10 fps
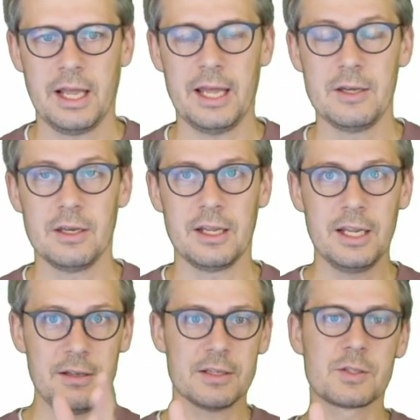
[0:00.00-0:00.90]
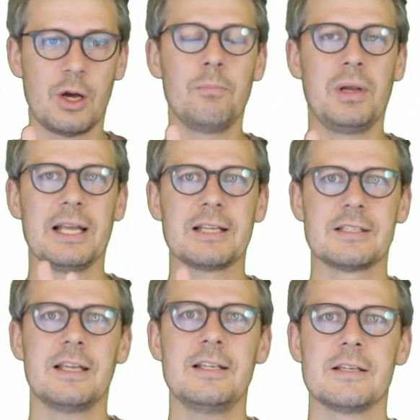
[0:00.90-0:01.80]
And in this complex
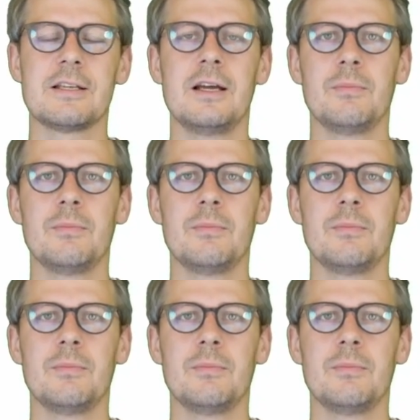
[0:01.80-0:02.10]
data type,